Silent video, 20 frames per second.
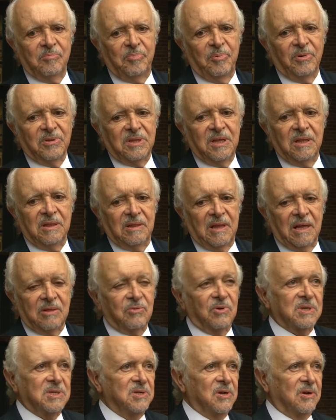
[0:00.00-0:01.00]
But it, that
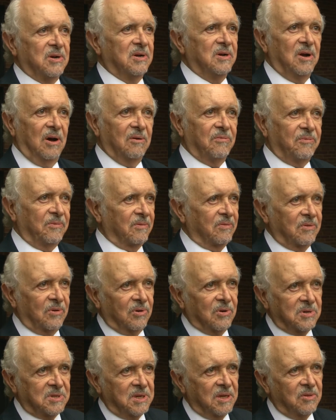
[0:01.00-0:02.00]
was not enough, of course.